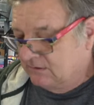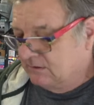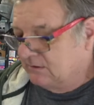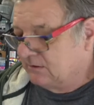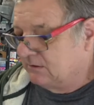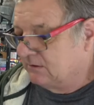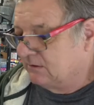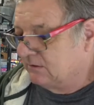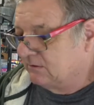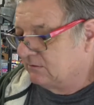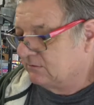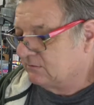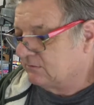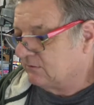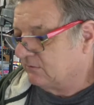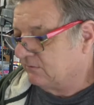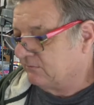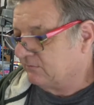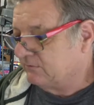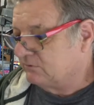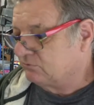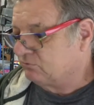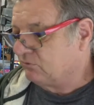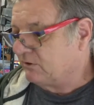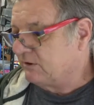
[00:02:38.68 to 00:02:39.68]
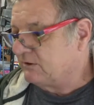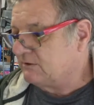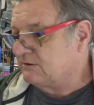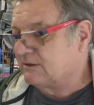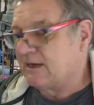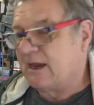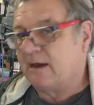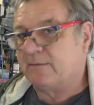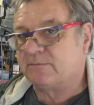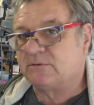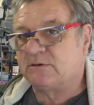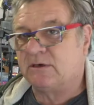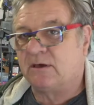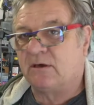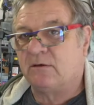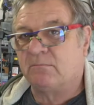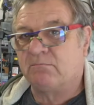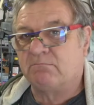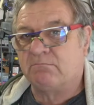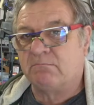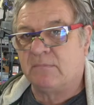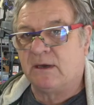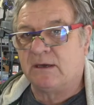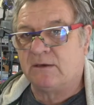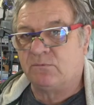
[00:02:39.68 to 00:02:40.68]
So he's re-tapped it,
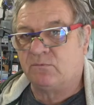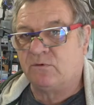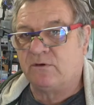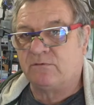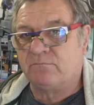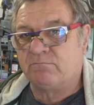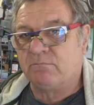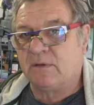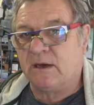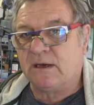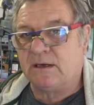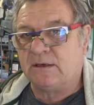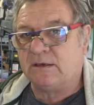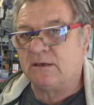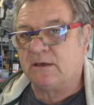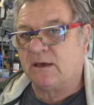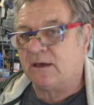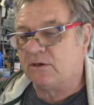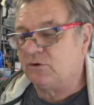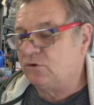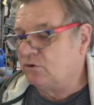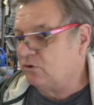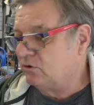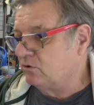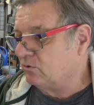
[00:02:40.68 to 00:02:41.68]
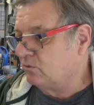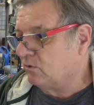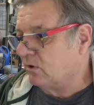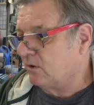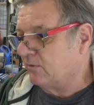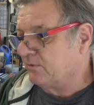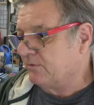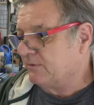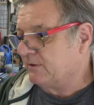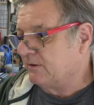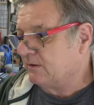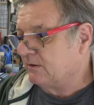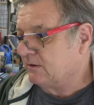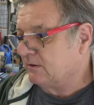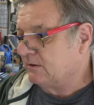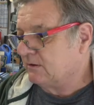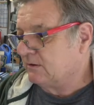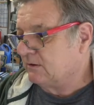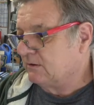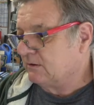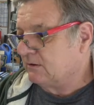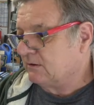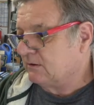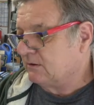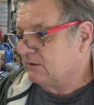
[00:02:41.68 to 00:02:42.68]
and we've made a new one,
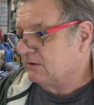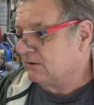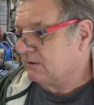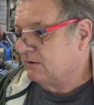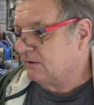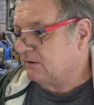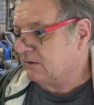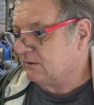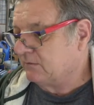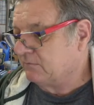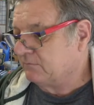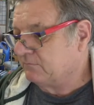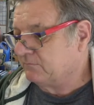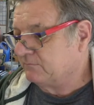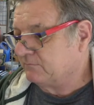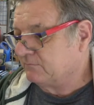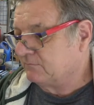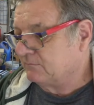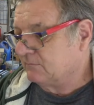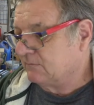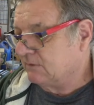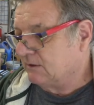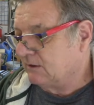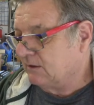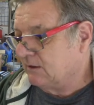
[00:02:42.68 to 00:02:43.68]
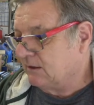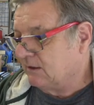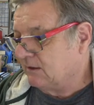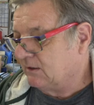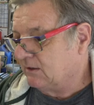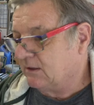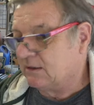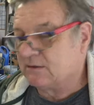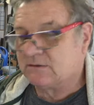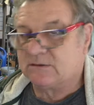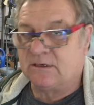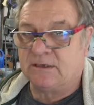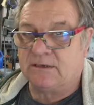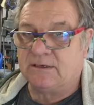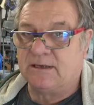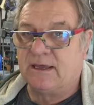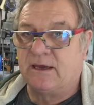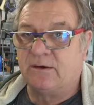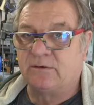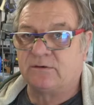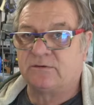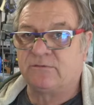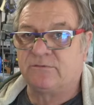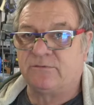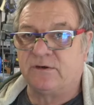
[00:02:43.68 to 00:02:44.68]
and that's in
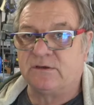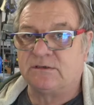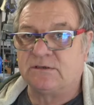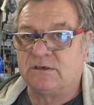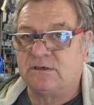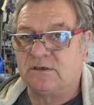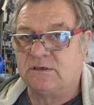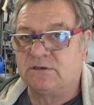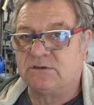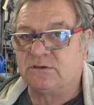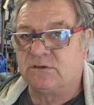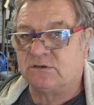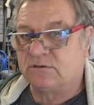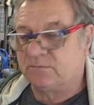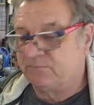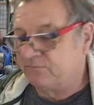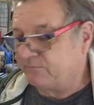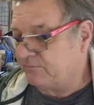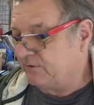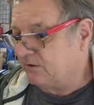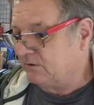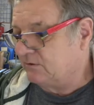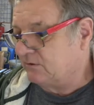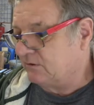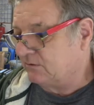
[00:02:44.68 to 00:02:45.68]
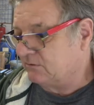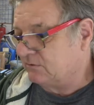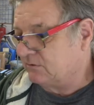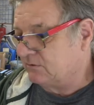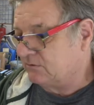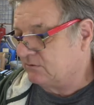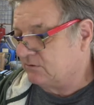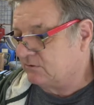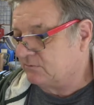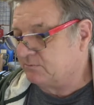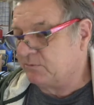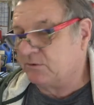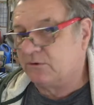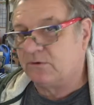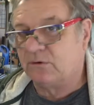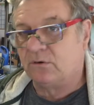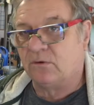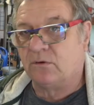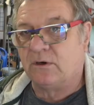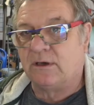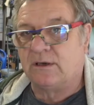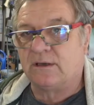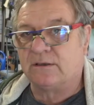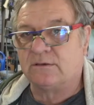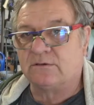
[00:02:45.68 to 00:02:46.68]
now. It's fitted. He's just putting the
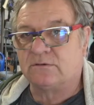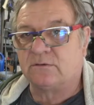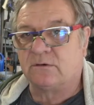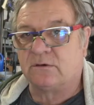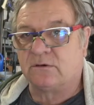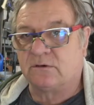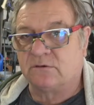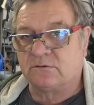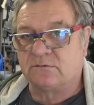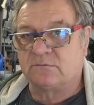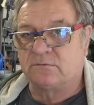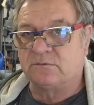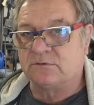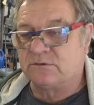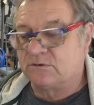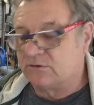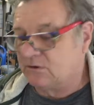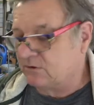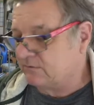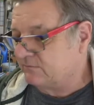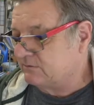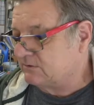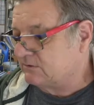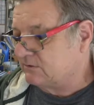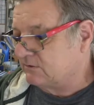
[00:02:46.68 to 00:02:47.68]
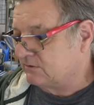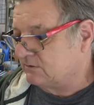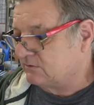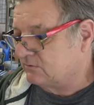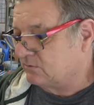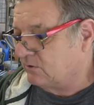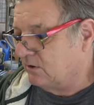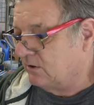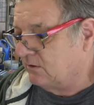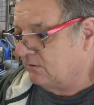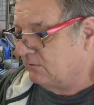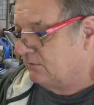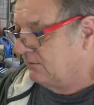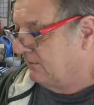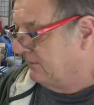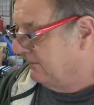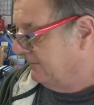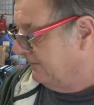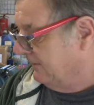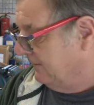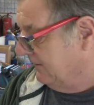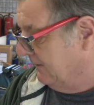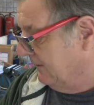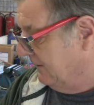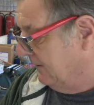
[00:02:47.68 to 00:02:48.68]
oil into it because we serviced it as well.
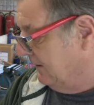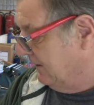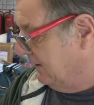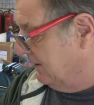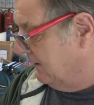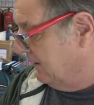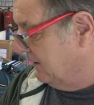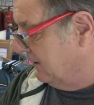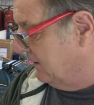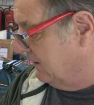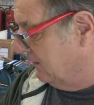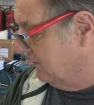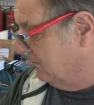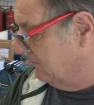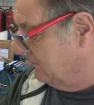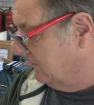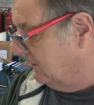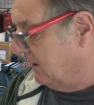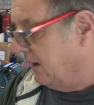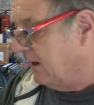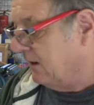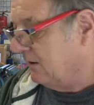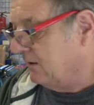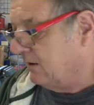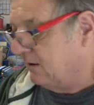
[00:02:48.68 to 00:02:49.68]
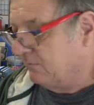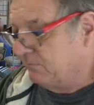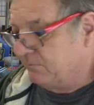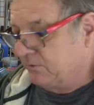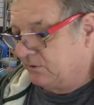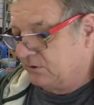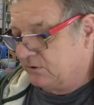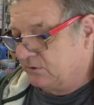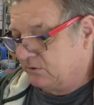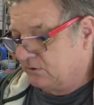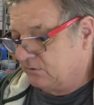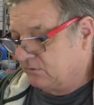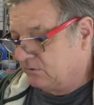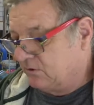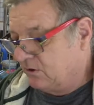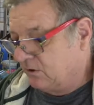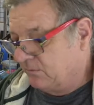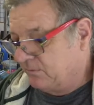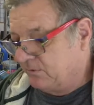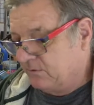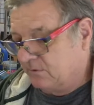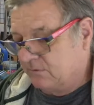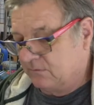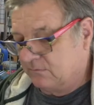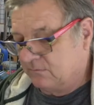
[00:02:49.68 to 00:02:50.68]
Yeah, and put a new
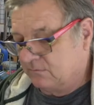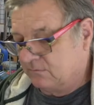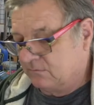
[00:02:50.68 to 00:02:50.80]
copper